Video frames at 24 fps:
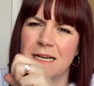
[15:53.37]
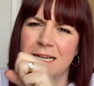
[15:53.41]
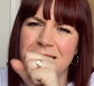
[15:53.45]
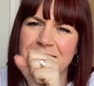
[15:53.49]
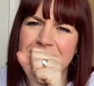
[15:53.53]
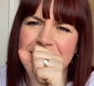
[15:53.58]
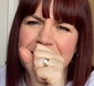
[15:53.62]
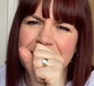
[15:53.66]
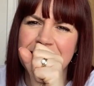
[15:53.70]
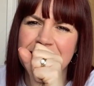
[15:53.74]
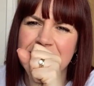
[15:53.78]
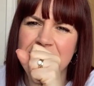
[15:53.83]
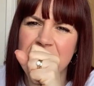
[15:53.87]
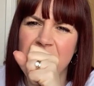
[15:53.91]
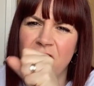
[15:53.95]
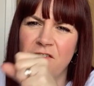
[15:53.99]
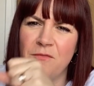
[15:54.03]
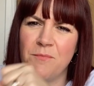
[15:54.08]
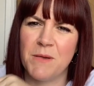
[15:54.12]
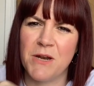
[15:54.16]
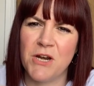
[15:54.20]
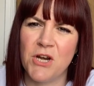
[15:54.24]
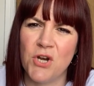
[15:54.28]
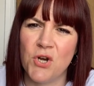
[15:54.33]
Yes, I've
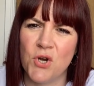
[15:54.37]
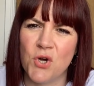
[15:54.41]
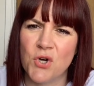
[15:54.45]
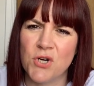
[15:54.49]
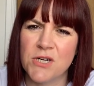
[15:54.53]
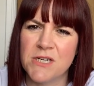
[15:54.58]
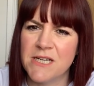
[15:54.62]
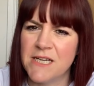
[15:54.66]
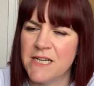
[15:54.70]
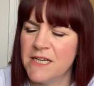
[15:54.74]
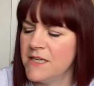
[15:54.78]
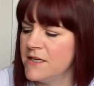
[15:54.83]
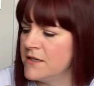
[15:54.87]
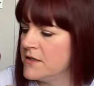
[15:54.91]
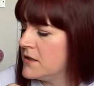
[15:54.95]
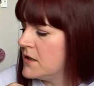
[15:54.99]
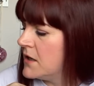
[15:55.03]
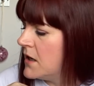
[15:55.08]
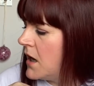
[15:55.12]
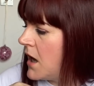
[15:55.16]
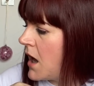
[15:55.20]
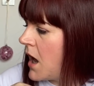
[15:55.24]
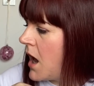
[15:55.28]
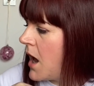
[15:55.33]
been naughty.
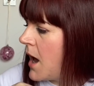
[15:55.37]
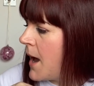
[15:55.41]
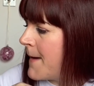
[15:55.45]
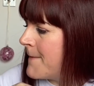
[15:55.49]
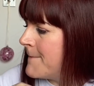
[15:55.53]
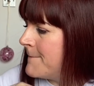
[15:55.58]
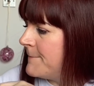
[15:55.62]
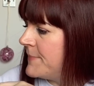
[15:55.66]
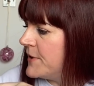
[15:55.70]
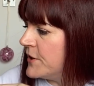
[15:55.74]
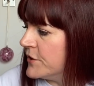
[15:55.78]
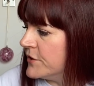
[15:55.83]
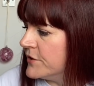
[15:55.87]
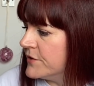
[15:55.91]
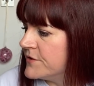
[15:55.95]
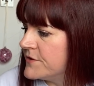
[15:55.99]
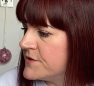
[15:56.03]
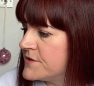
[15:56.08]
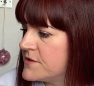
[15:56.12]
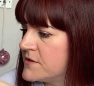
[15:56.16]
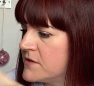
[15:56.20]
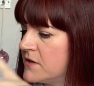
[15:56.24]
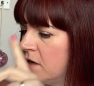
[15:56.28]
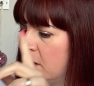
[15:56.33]

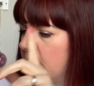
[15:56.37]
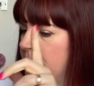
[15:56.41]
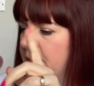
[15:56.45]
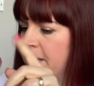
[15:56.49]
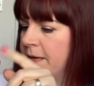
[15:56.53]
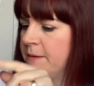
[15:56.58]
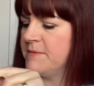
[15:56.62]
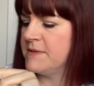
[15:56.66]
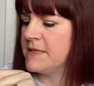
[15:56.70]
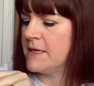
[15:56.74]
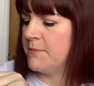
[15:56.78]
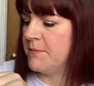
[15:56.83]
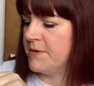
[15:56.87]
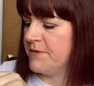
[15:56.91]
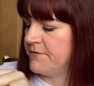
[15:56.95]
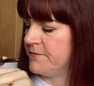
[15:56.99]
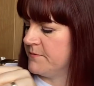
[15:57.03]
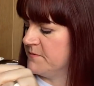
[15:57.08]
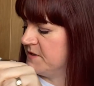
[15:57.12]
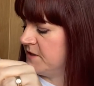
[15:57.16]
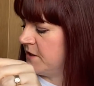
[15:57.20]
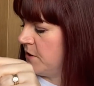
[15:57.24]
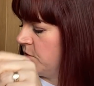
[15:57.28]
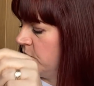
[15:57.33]
But I'll blame Tamlin from
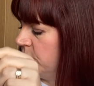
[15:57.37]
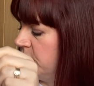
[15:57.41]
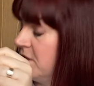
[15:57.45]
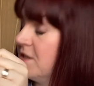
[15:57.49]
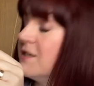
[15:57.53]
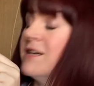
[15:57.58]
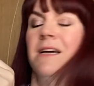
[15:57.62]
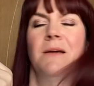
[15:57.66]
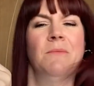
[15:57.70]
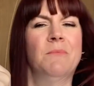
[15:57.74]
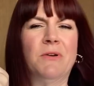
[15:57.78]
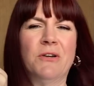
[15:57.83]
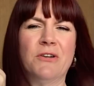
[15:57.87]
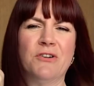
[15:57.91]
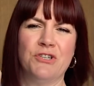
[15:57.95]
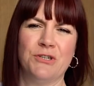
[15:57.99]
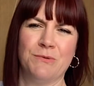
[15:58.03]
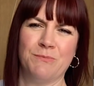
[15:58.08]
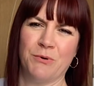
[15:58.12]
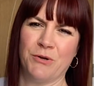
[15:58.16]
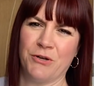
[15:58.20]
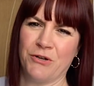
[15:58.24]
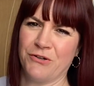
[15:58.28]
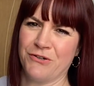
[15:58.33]
Sewing on the Time, because she
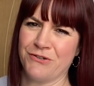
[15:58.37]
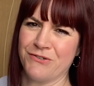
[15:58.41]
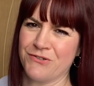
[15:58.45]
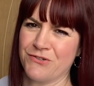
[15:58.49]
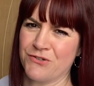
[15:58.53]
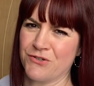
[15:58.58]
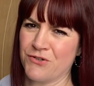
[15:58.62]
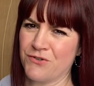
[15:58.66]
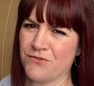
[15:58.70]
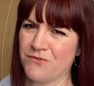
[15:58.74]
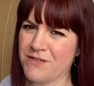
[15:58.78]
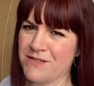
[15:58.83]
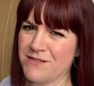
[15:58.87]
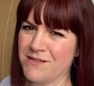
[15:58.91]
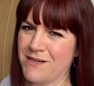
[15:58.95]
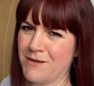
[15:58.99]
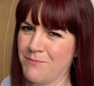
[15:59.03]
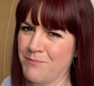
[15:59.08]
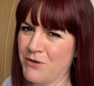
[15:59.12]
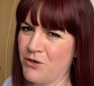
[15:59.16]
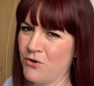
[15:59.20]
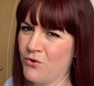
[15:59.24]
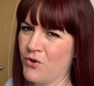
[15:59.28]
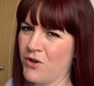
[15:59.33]
put it on her stories and I've
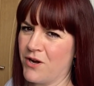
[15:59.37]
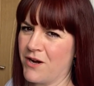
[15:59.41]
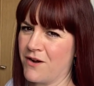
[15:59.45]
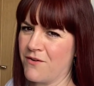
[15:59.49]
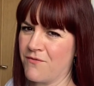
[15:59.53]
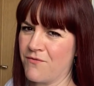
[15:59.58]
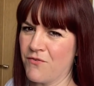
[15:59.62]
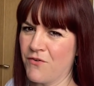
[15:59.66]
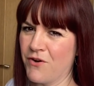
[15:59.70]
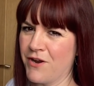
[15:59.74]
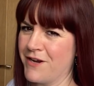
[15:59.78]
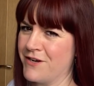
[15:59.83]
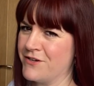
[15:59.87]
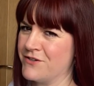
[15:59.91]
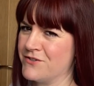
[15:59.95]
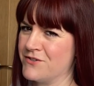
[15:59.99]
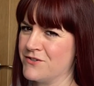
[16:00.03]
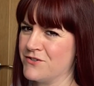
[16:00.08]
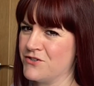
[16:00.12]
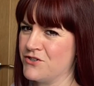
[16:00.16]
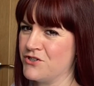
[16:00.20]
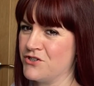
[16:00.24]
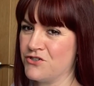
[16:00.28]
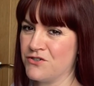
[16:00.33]
been looking at it for ages,
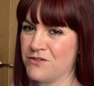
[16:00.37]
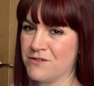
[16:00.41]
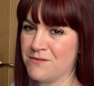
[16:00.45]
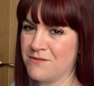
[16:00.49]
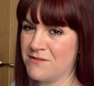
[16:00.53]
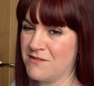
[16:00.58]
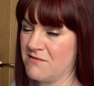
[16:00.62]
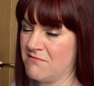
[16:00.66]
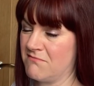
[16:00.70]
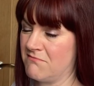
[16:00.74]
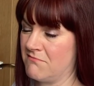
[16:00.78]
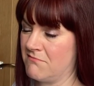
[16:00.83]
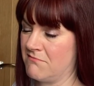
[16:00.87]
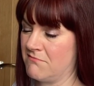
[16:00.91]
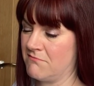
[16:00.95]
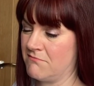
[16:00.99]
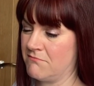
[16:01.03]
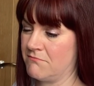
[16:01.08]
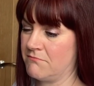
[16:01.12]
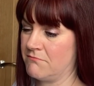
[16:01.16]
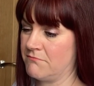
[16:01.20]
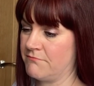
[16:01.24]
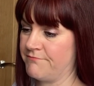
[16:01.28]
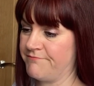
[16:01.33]
and she just
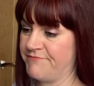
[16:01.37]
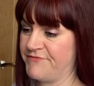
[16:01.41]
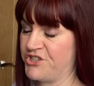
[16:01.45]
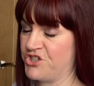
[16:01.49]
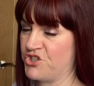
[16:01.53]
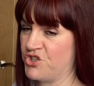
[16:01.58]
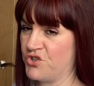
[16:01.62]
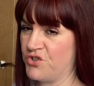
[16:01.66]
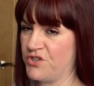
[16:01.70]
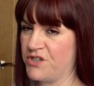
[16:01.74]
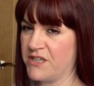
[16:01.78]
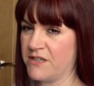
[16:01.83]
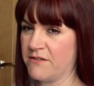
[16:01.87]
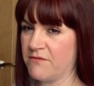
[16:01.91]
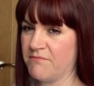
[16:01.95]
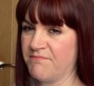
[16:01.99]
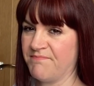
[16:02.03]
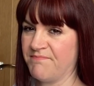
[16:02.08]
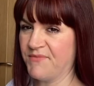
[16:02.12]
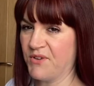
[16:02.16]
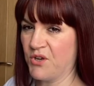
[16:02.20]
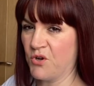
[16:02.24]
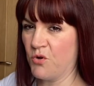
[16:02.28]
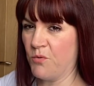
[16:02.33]
showed it
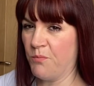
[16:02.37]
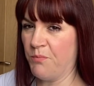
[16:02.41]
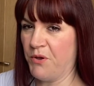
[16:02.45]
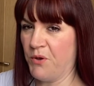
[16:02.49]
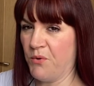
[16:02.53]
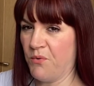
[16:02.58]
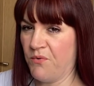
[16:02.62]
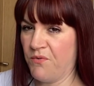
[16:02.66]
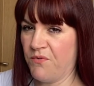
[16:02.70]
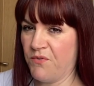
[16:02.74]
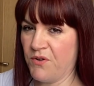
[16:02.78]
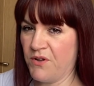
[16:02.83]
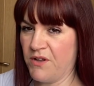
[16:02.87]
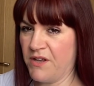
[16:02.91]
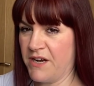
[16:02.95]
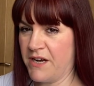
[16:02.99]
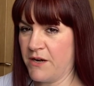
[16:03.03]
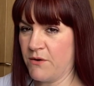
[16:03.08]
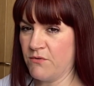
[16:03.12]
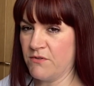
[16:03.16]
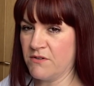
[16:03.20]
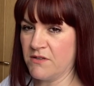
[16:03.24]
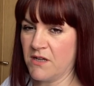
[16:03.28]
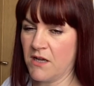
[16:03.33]
all beautiful, and I
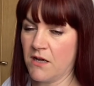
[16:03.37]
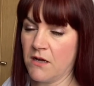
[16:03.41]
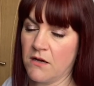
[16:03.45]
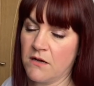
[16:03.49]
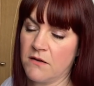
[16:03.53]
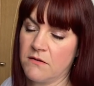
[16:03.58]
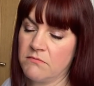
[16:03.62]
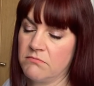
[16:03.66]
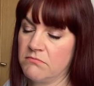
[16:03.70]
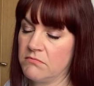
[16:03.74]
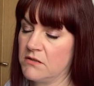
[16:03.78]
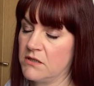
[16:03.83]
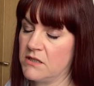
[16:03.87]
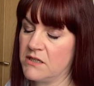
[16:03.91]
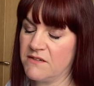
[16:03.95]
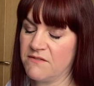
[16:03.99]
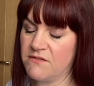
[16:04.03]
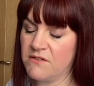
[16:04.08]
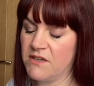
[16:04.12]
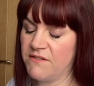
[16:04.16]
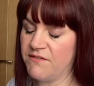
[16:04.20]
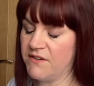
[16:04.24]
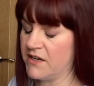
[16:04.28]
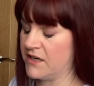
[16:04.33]
was like, oh, I'm going
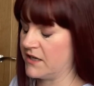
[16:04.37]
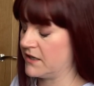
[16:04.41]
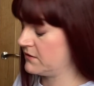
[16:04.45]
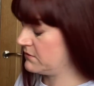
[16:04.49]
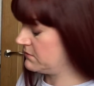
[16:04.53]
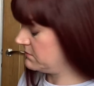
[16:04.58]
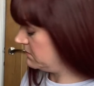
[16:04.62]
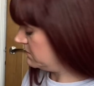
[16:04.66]
to have it now.